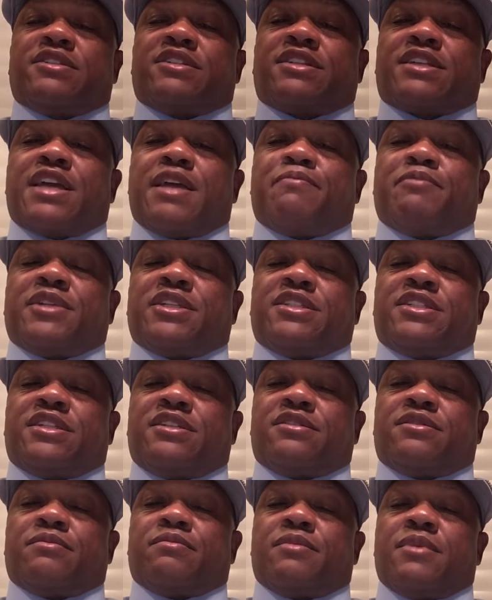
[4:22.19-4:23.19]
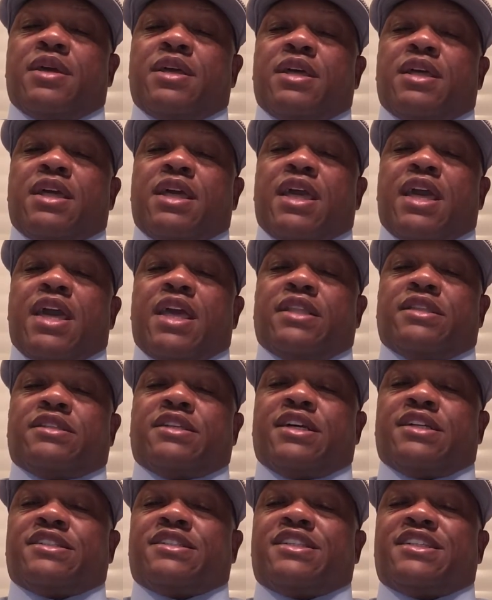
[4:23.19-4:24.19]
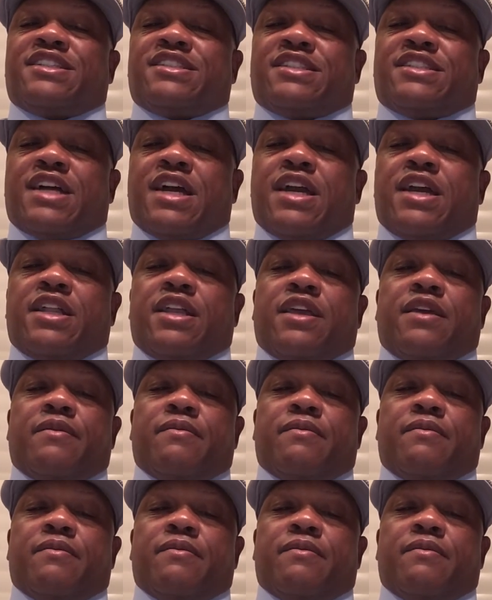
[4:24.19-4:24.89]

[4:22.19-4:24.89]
skepticism, and test anxiety.